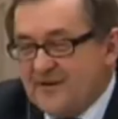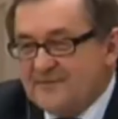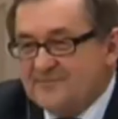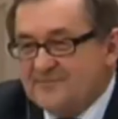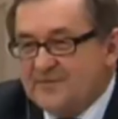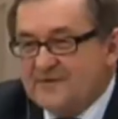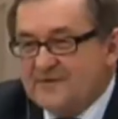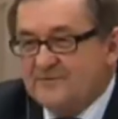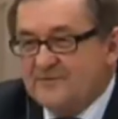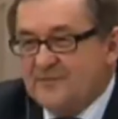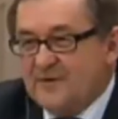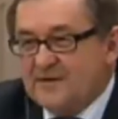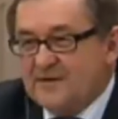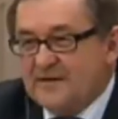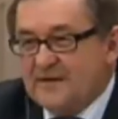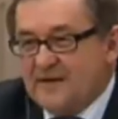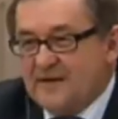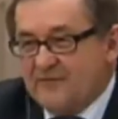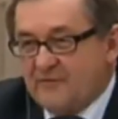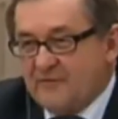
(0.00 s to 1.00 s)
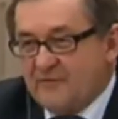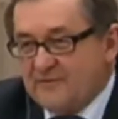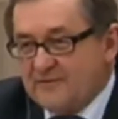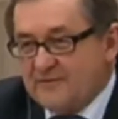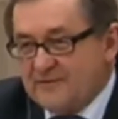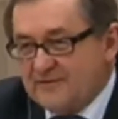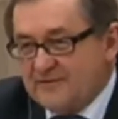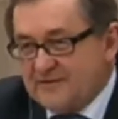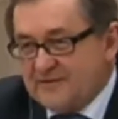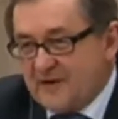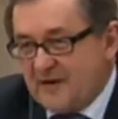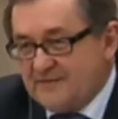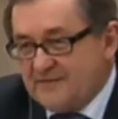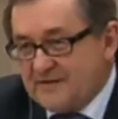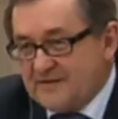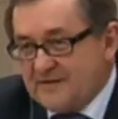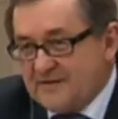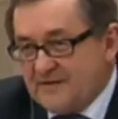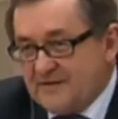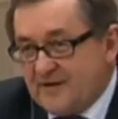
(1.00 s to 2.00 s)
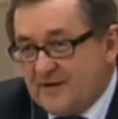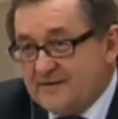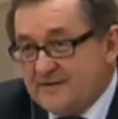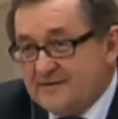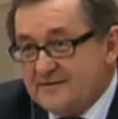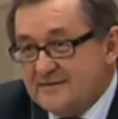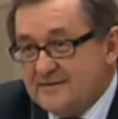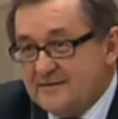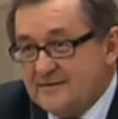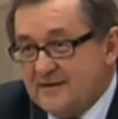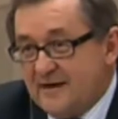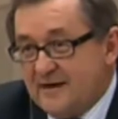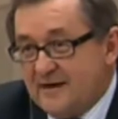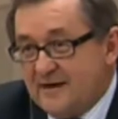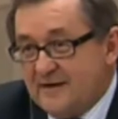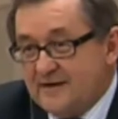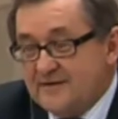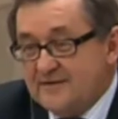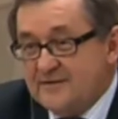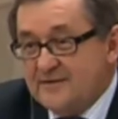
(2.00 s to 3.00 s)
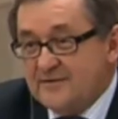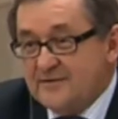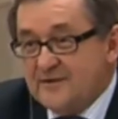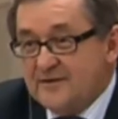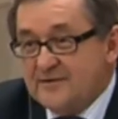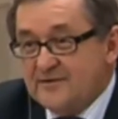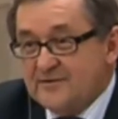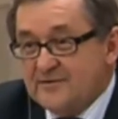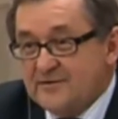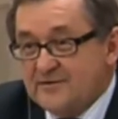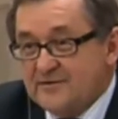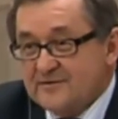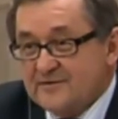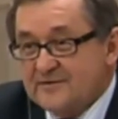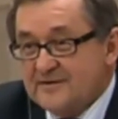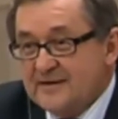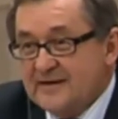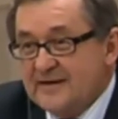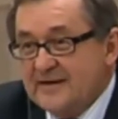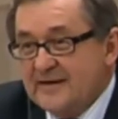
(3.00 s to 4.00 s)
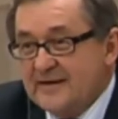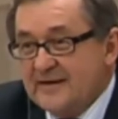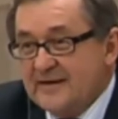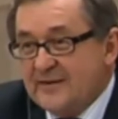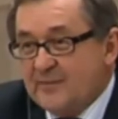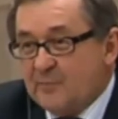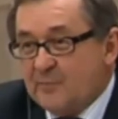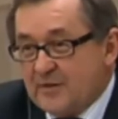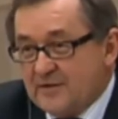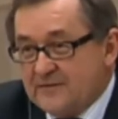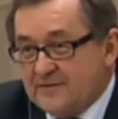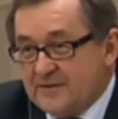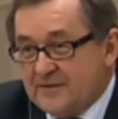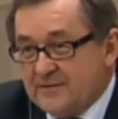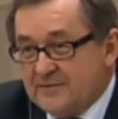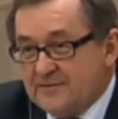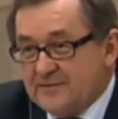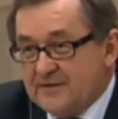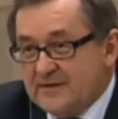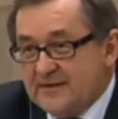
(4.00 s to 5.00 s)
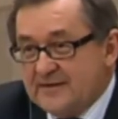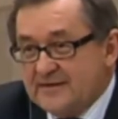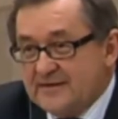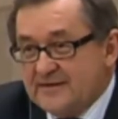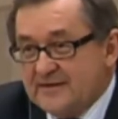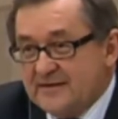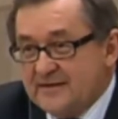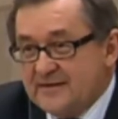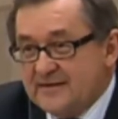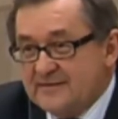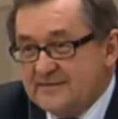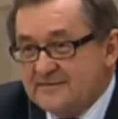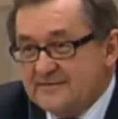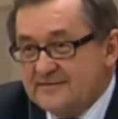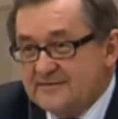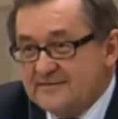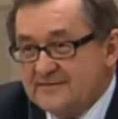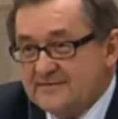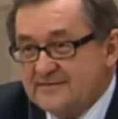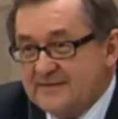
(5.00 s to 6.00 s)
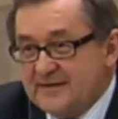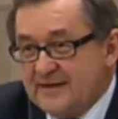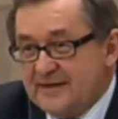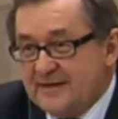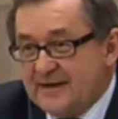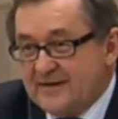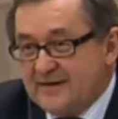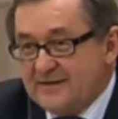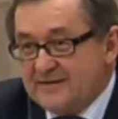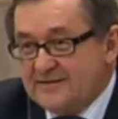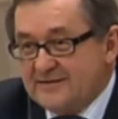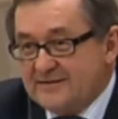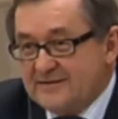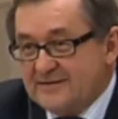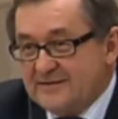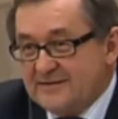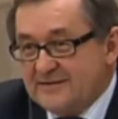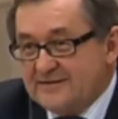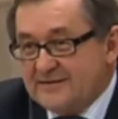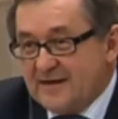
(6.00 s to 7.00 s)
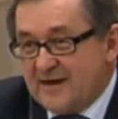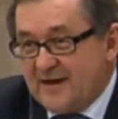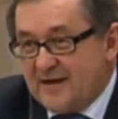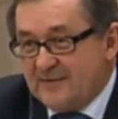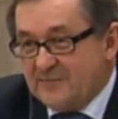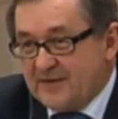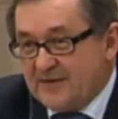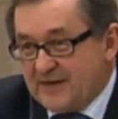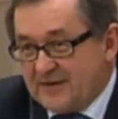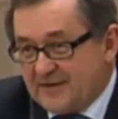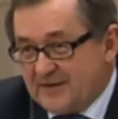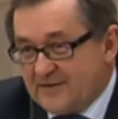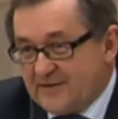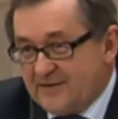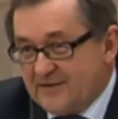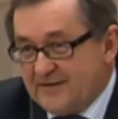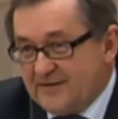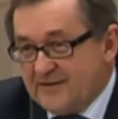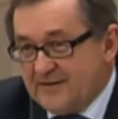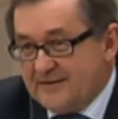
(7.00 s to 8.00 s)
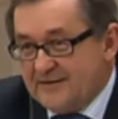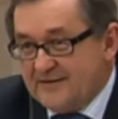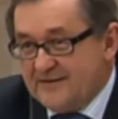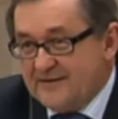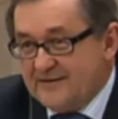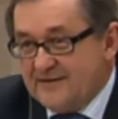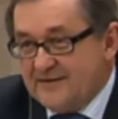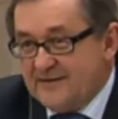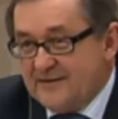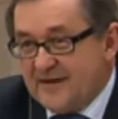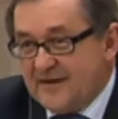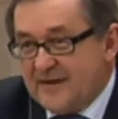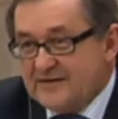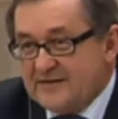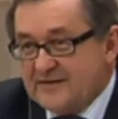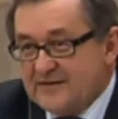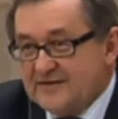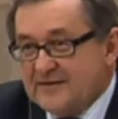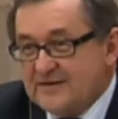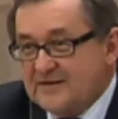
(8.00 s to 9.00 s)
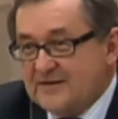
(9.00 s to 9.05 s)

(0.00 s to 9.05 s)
but what the government will do is obviously not in your purview, and again, it's a hypothetical, and in essence, it's